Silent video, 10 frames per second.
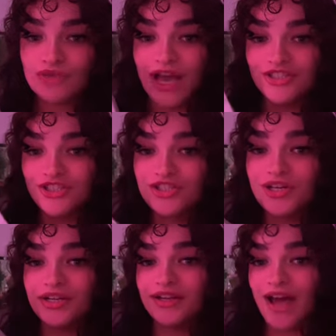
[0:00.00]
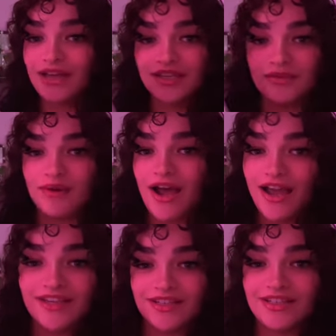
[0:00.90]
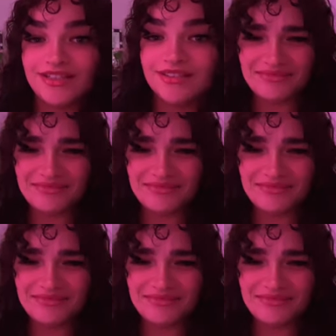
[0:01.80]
I just could not get behind it.